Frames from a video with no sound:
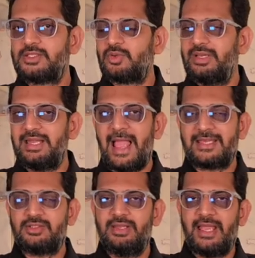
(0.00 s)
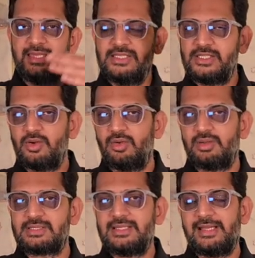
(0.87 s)
So it actually
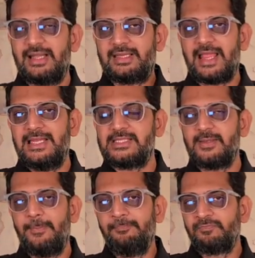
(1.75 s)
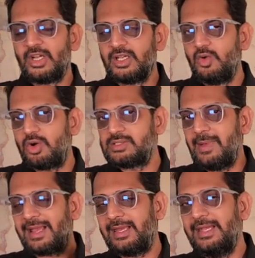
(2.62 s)
ensures that that calcium goes
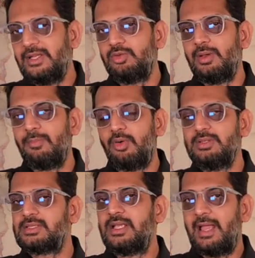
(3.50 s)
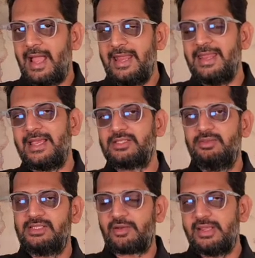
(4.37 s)
back into the bones and
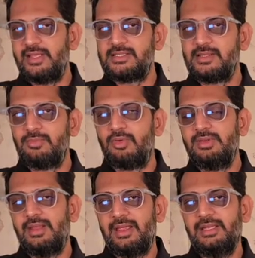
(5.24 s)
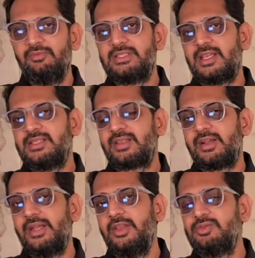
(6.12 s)
actually strengthens the bone, in which case
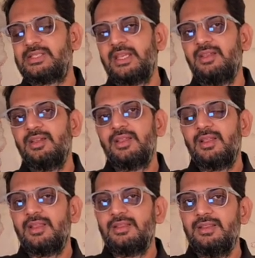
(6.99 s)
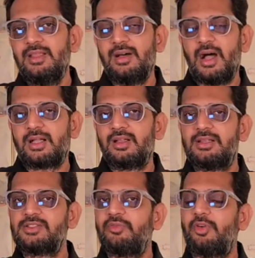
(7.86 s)
reducing the
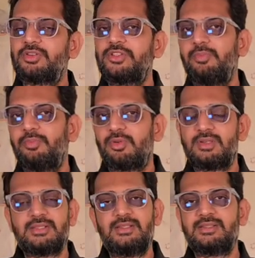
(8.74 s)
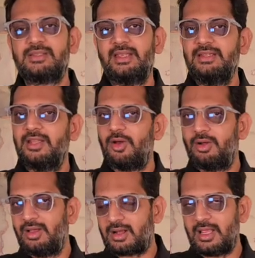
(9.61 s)
occurrence of osteoporosis in the
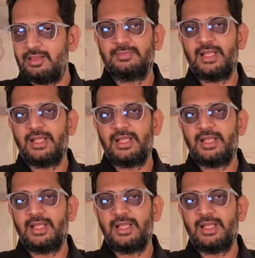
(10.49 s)
longer run.